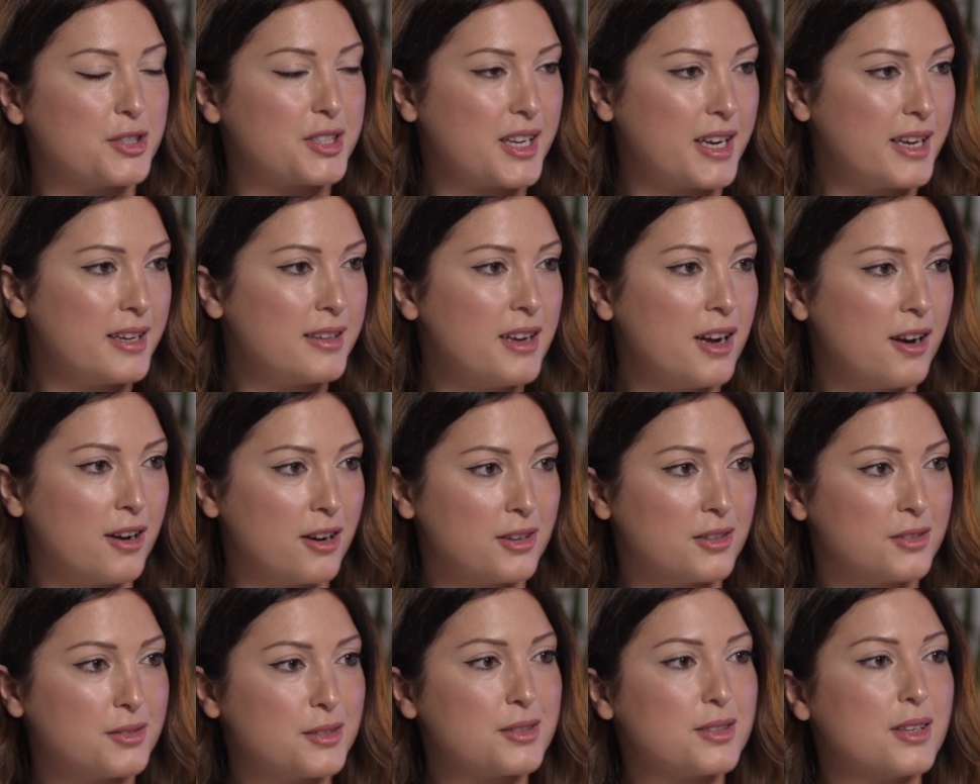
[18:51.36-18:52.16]
your skin
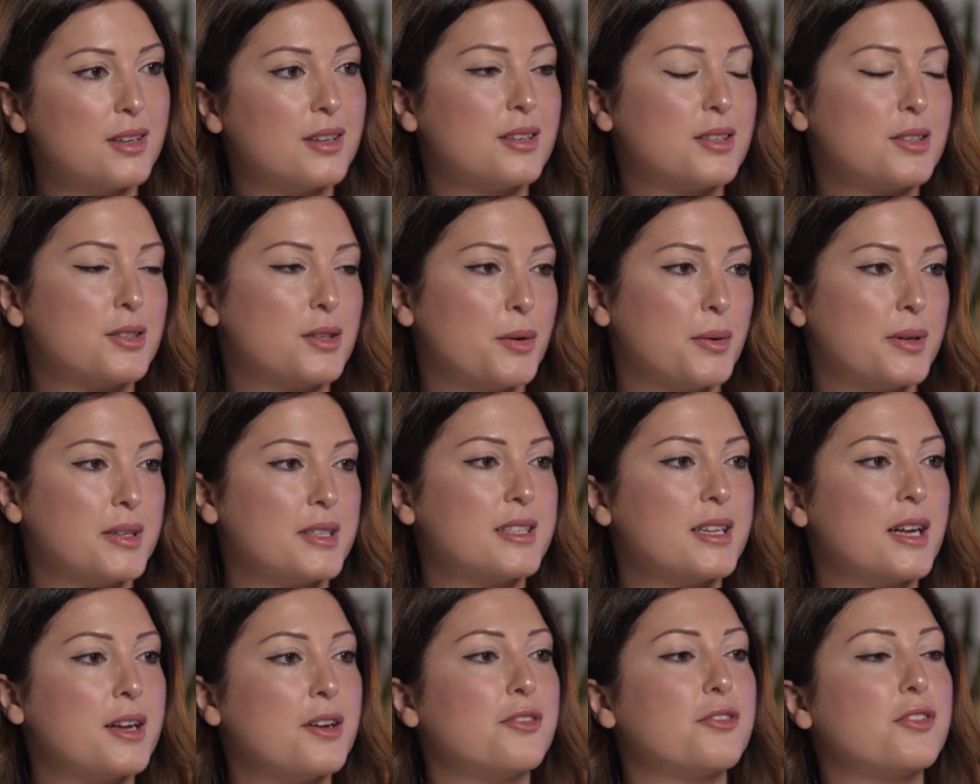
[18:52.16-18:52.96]
health. So
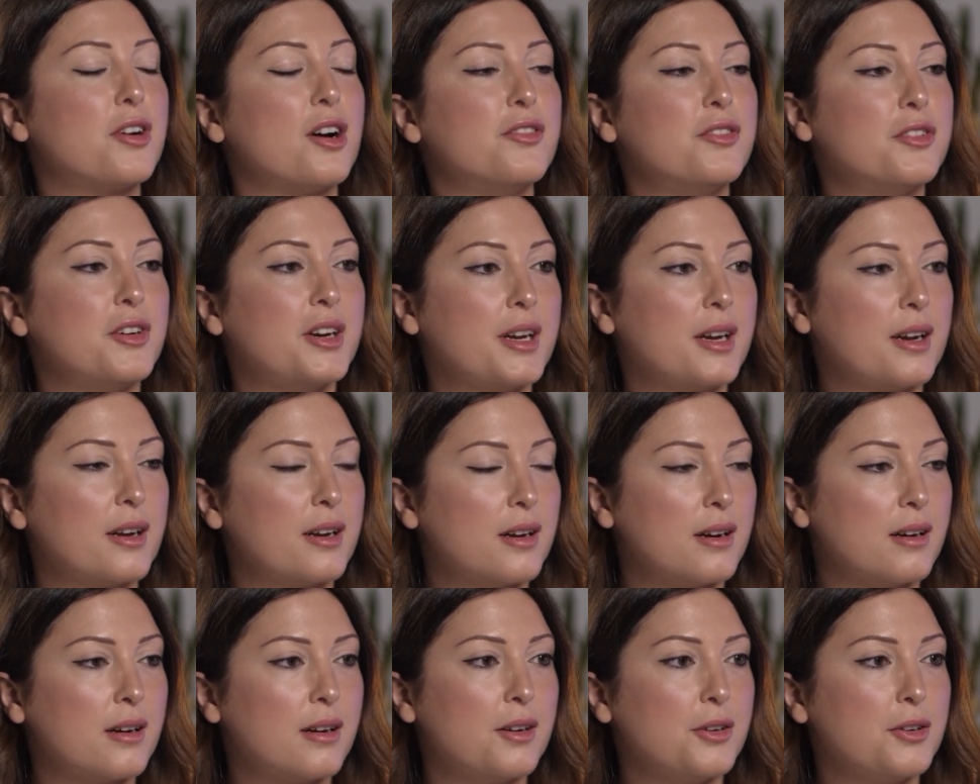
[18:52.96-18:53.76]
instead of
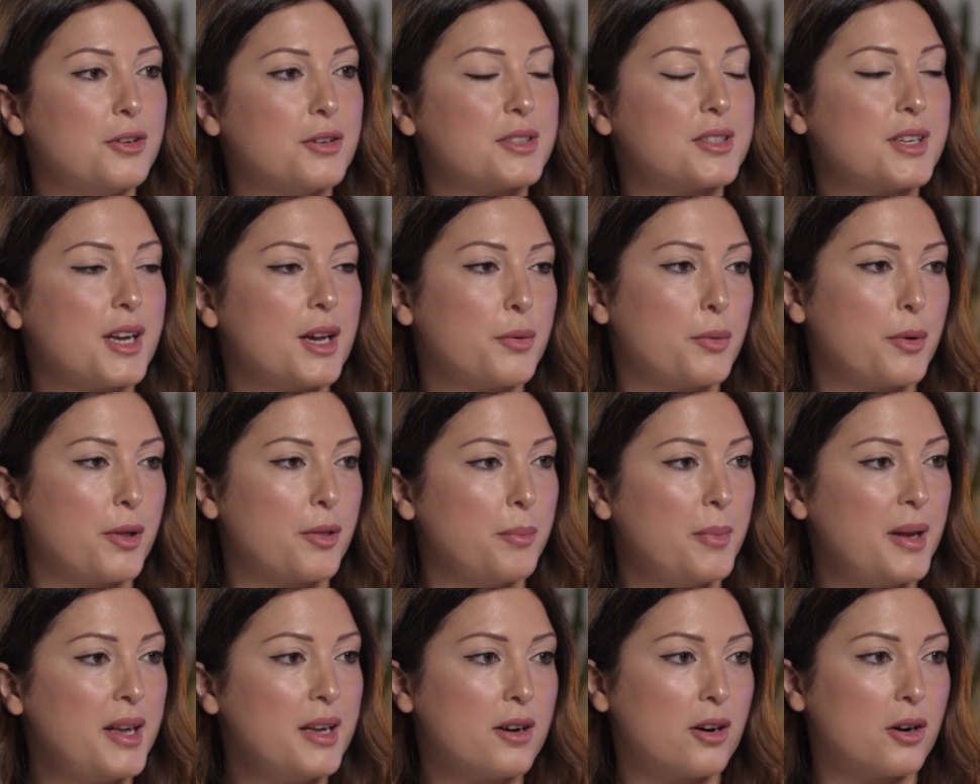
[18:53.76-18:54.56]
covering your skin
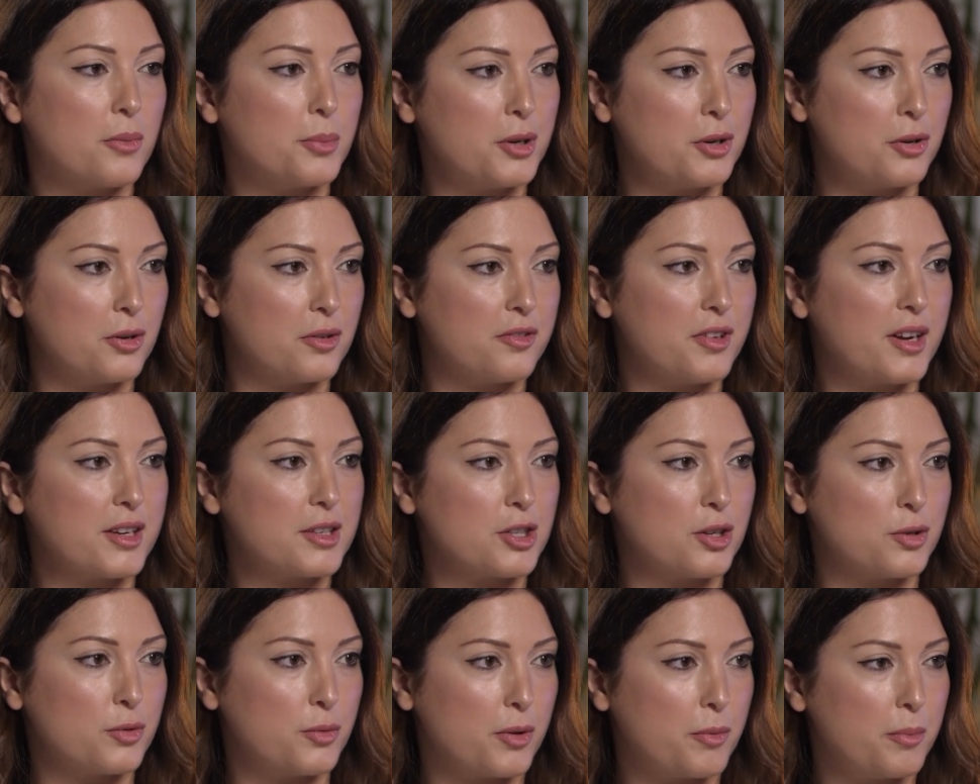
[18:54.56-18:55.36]
with makeup and your
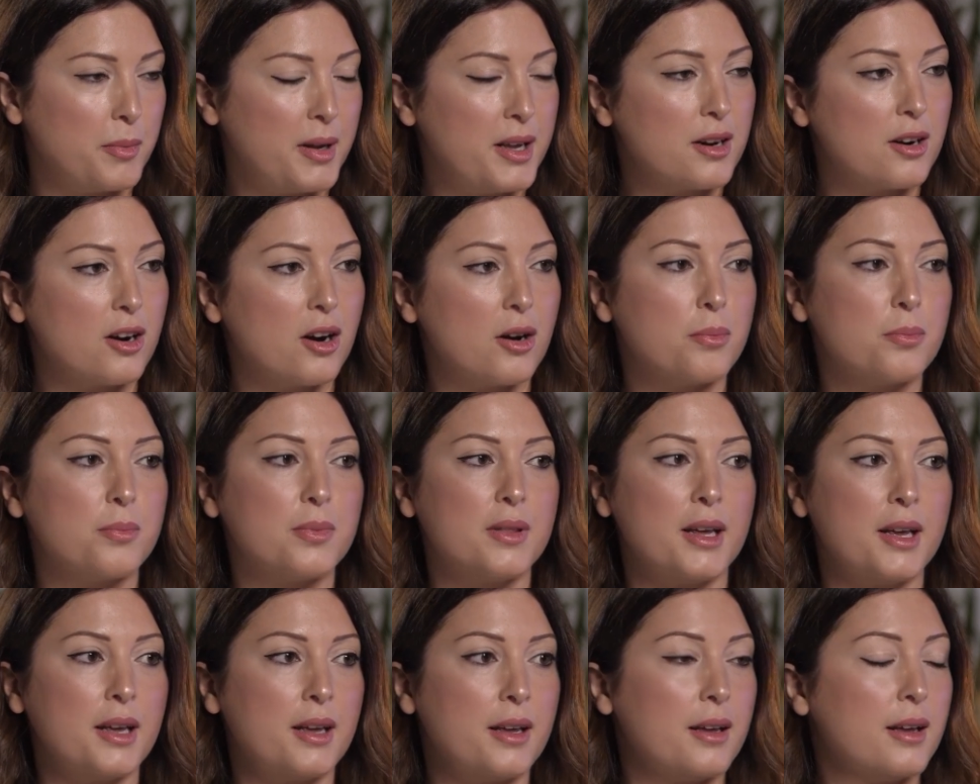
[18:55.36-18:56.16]
infection with makeup,
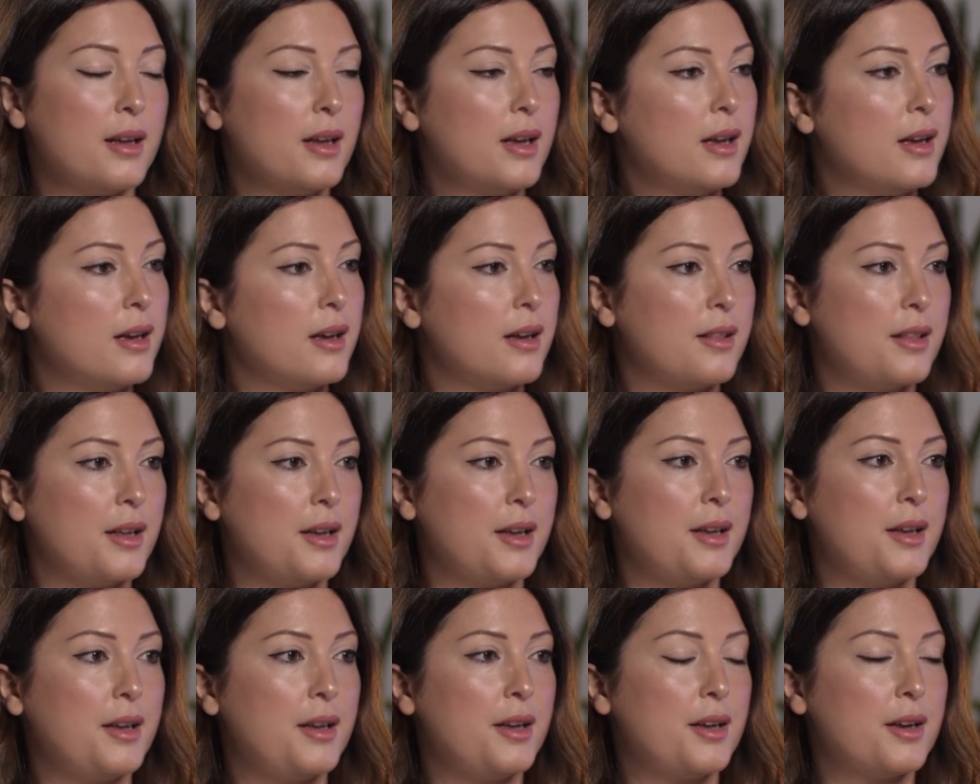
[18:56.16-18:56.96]
they
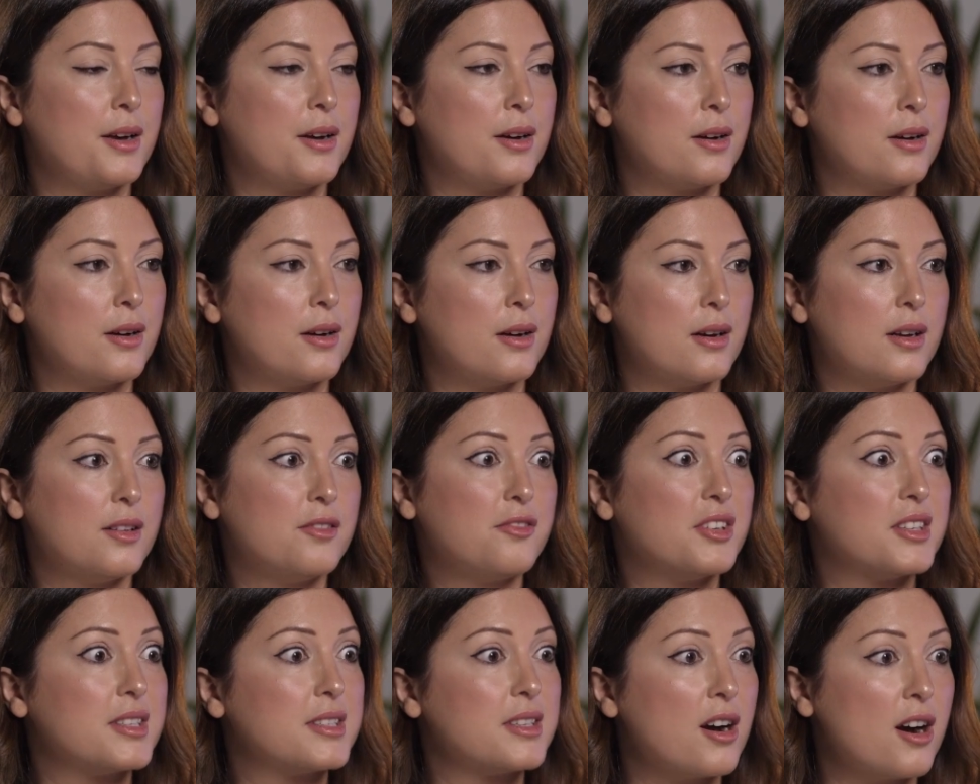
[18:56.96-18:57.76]

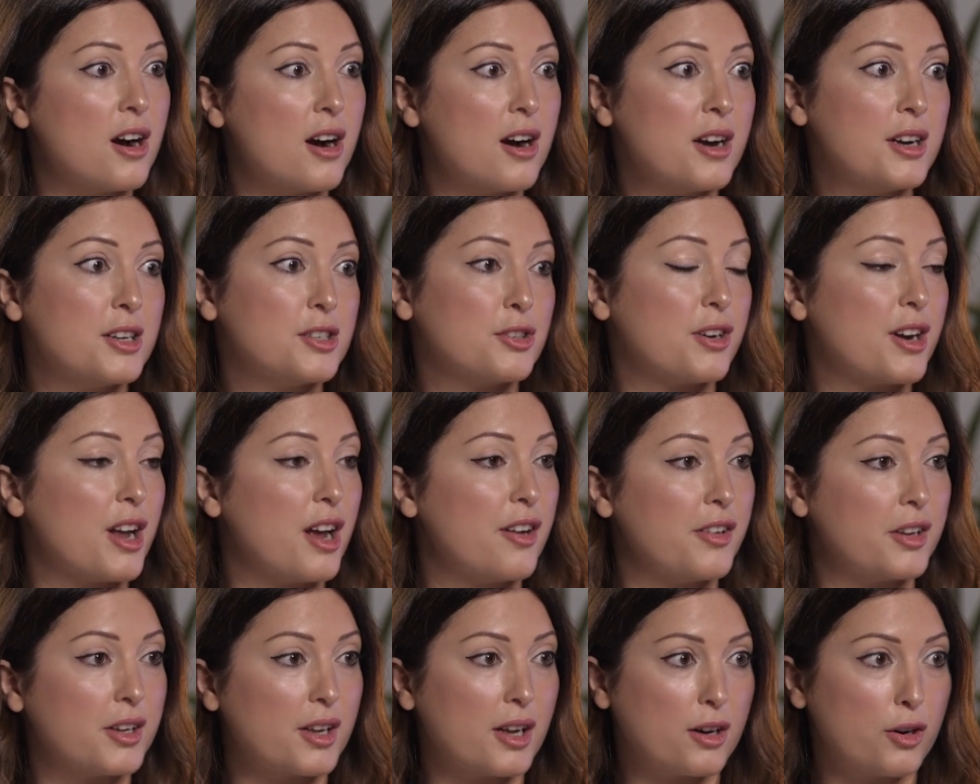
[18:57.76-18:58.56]
emphasize on
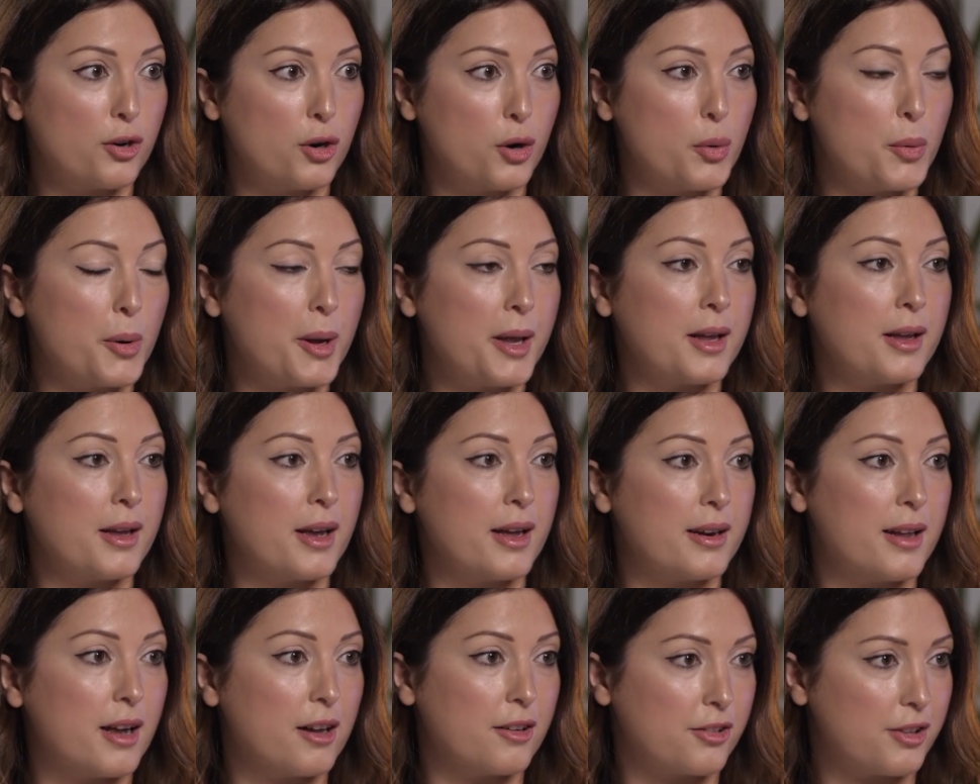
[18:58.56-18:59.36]
having glowing
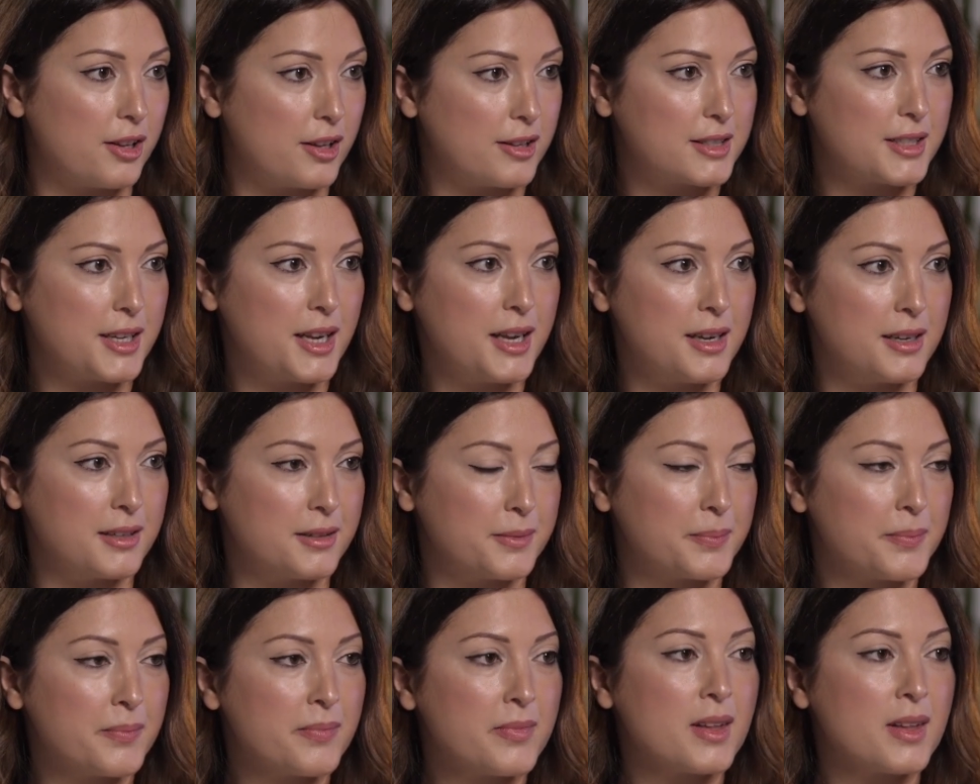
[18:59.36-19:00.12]
and healthy skin.